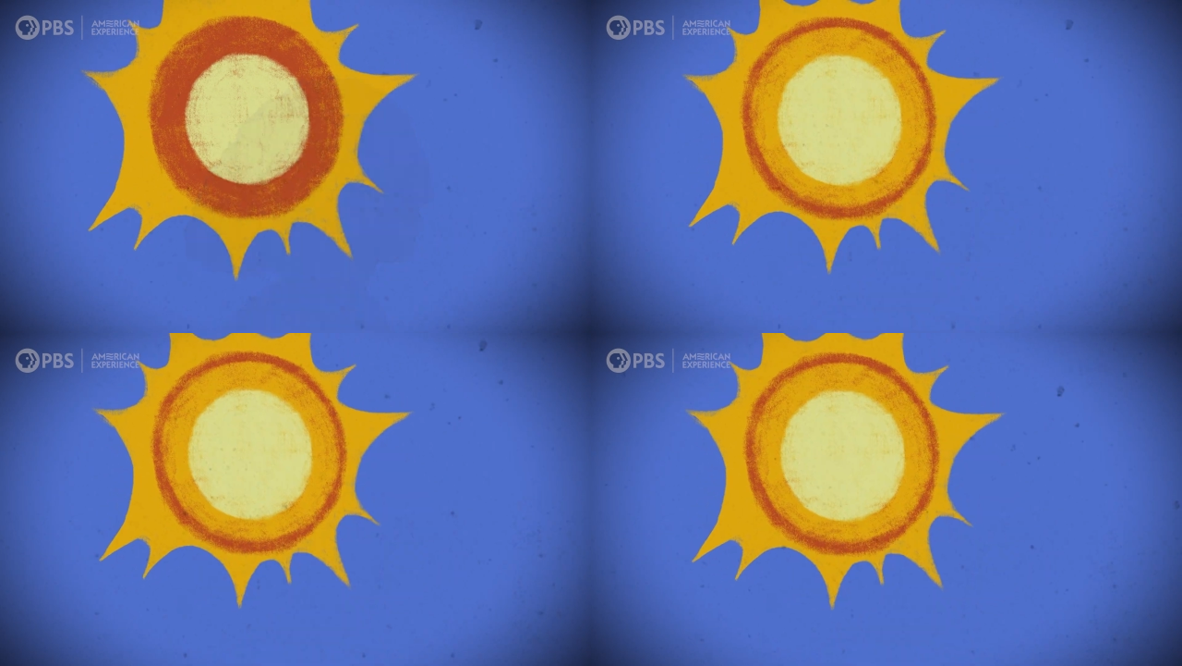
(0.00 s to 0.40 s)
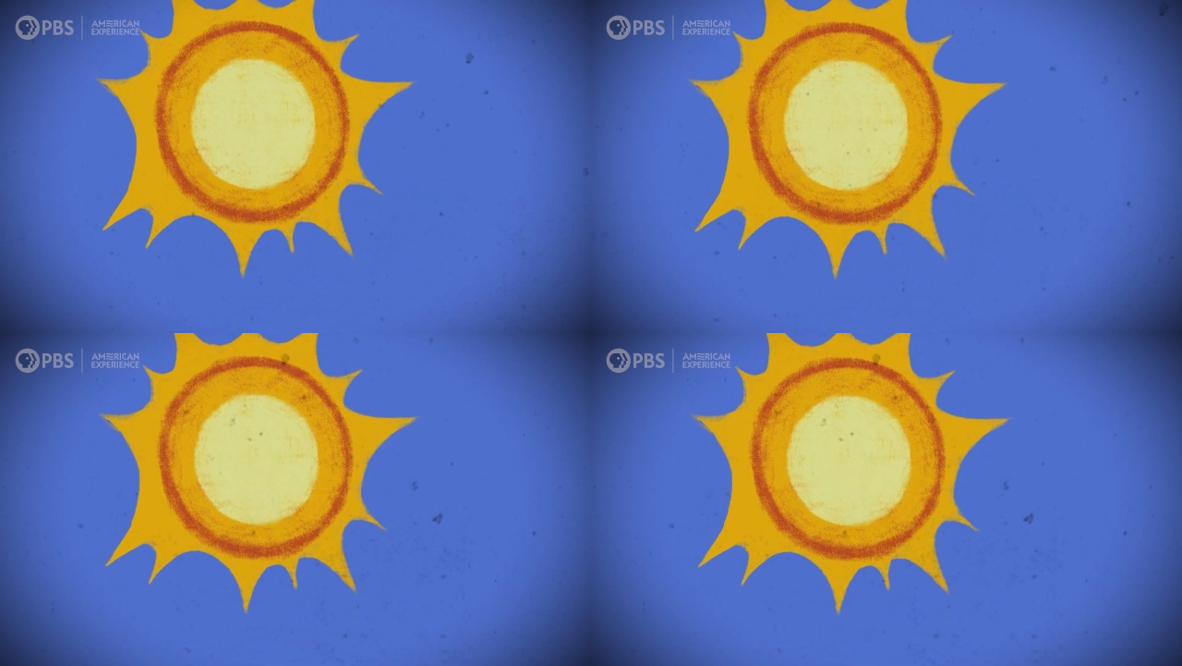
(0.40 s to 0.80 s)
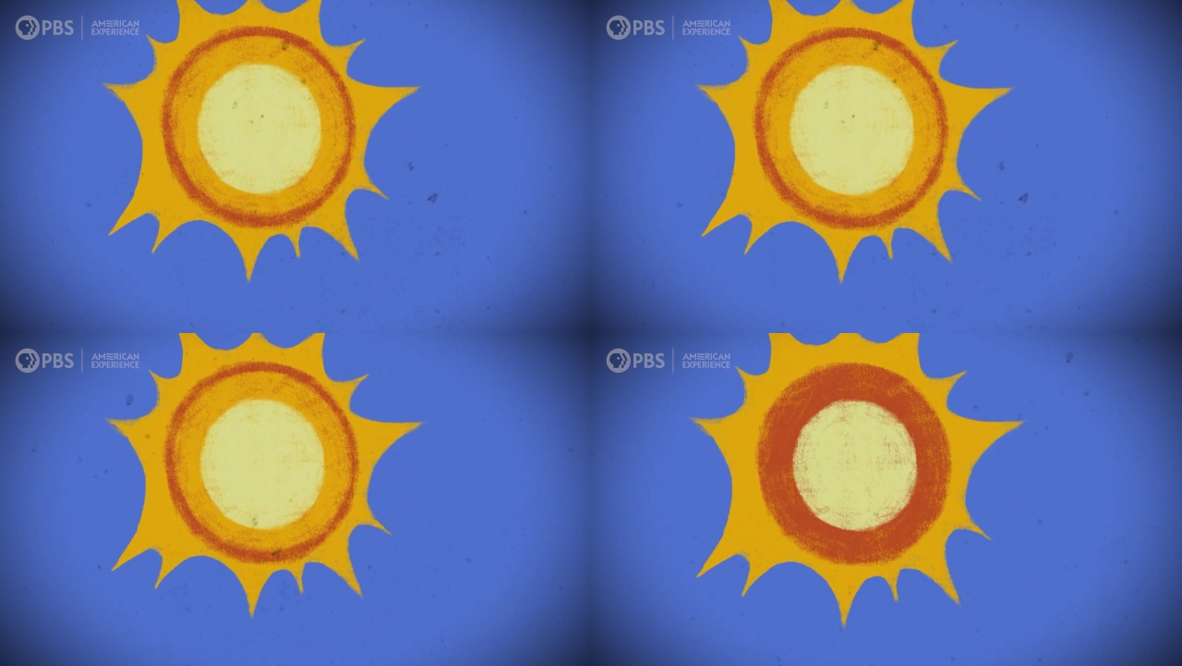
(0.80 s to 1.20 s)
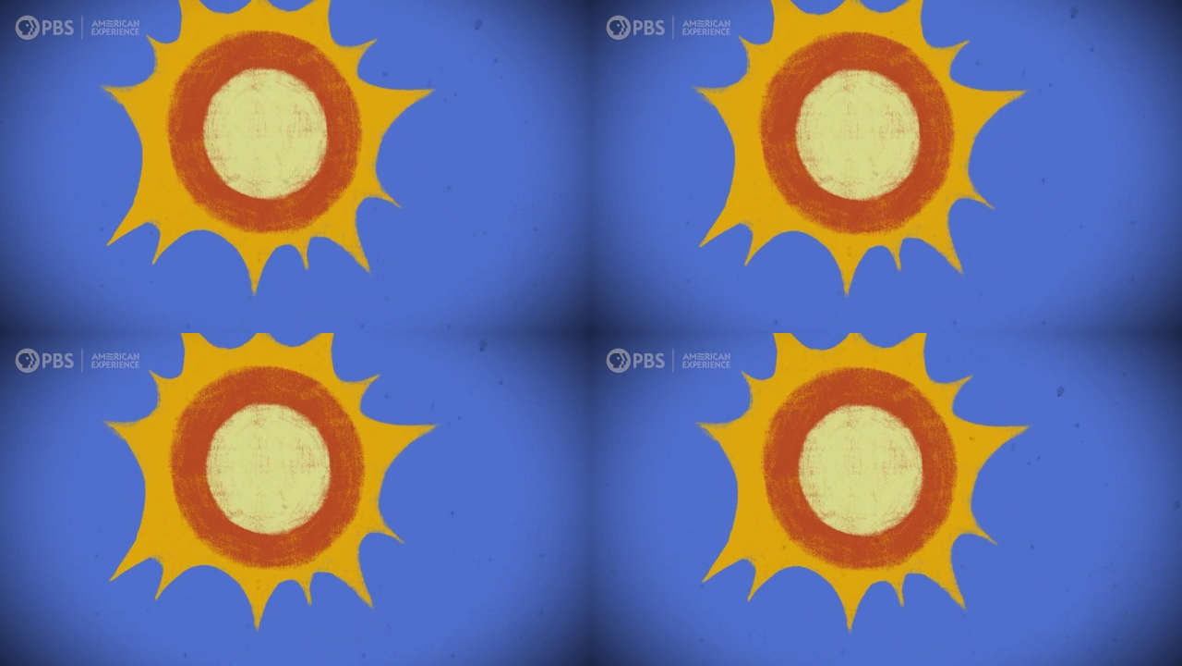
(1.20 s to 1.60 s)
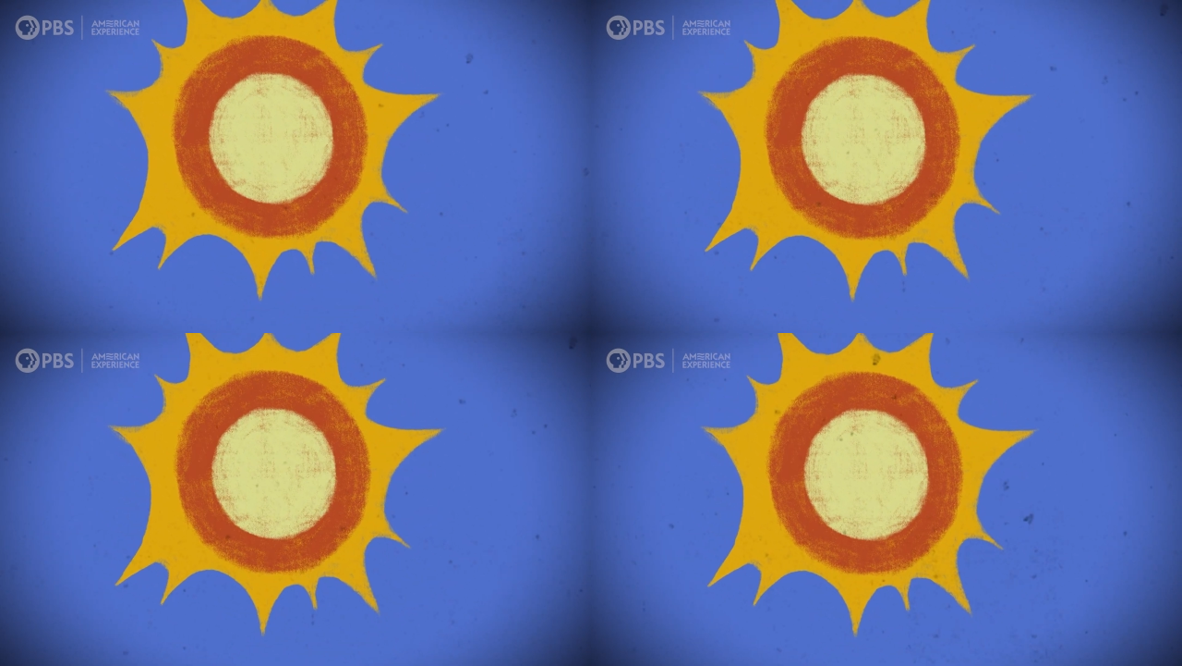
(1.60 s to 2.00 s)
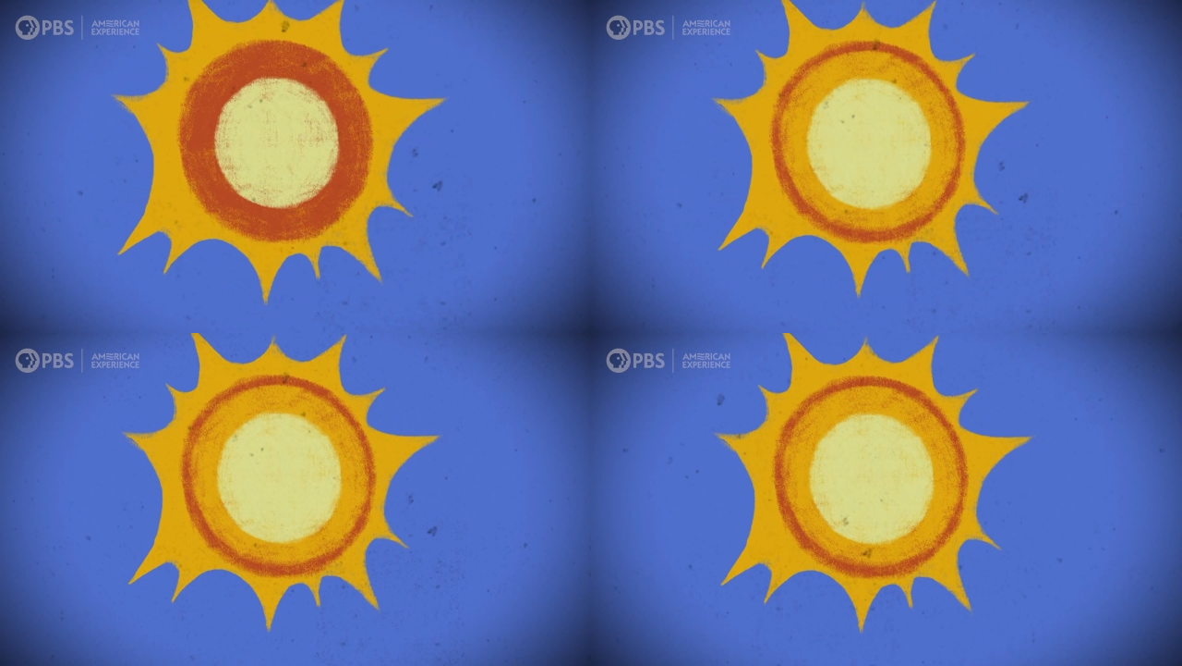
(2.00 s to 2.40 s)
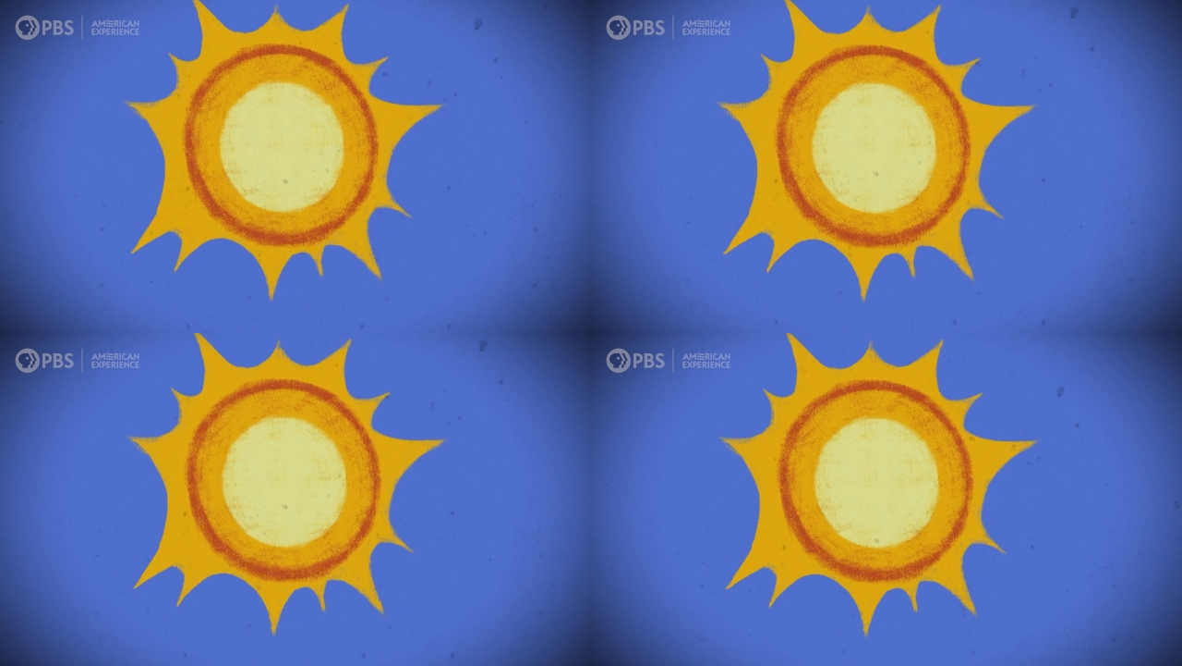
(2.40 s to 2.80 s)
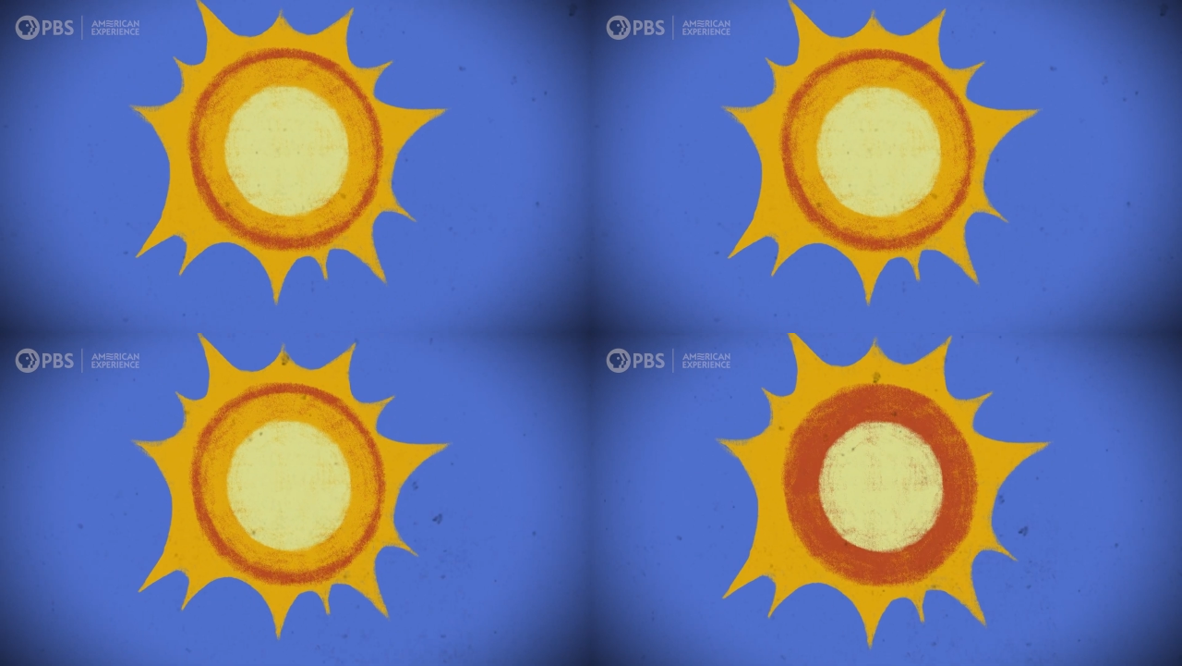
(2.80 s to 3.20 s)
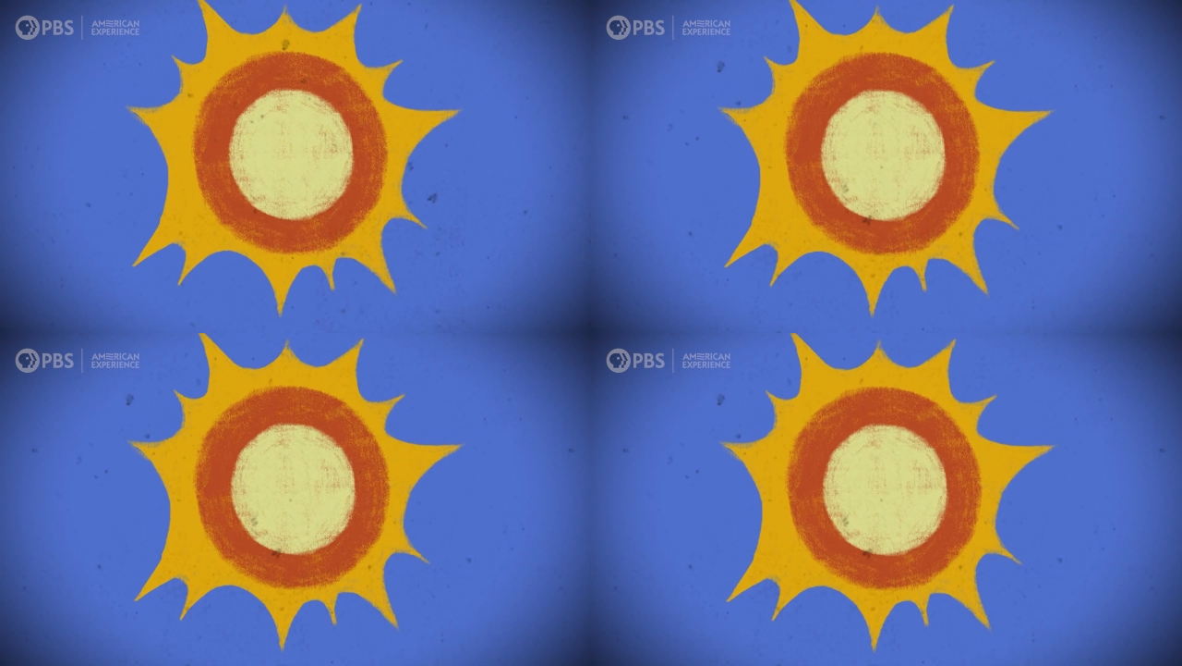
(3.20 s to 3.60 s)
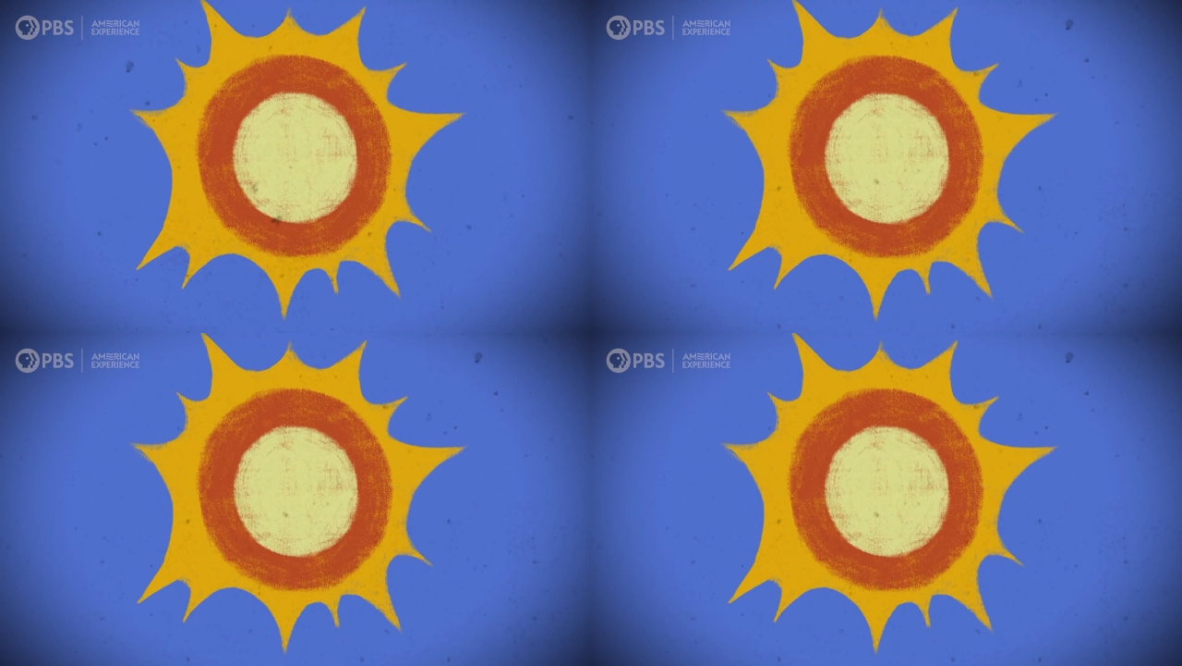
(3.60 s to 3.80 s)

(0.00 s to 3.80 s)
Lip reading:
Nobody's mouth can be seen.